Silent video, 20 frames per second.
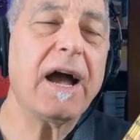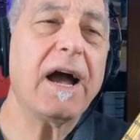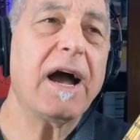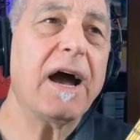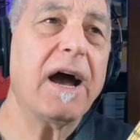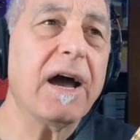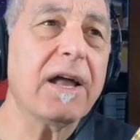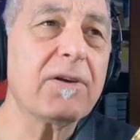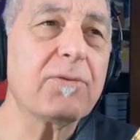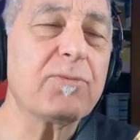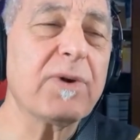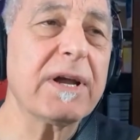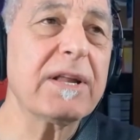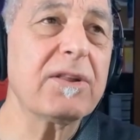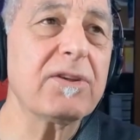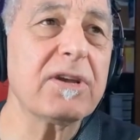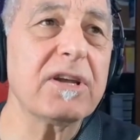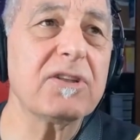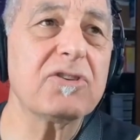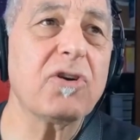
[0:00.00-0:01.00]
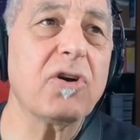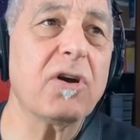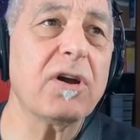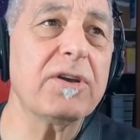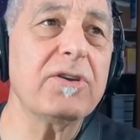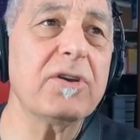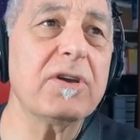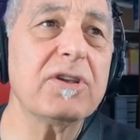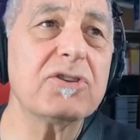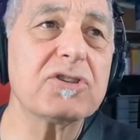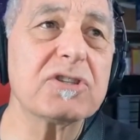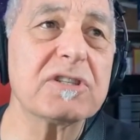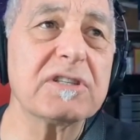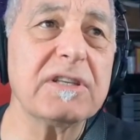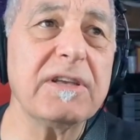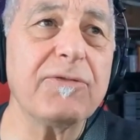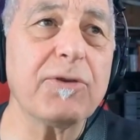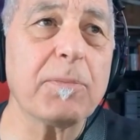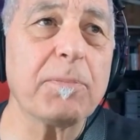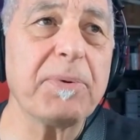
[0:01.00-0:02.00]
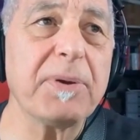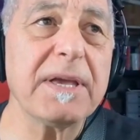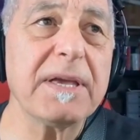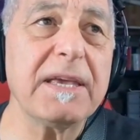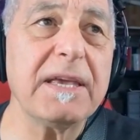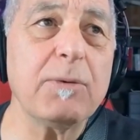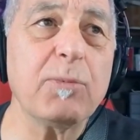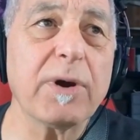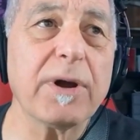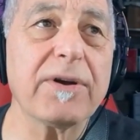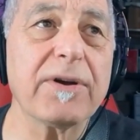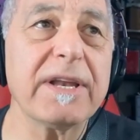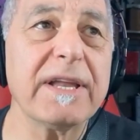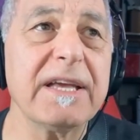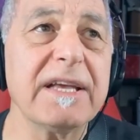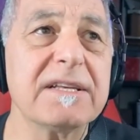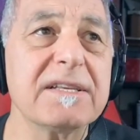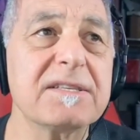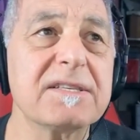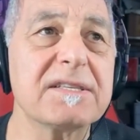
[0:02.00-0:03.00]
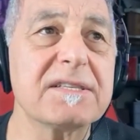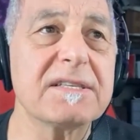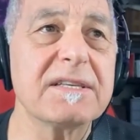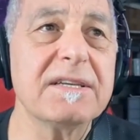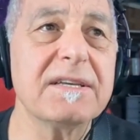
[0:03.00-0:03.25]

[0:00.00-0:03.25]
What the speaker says: on a regular guitar, you can just leave your pinky where it is.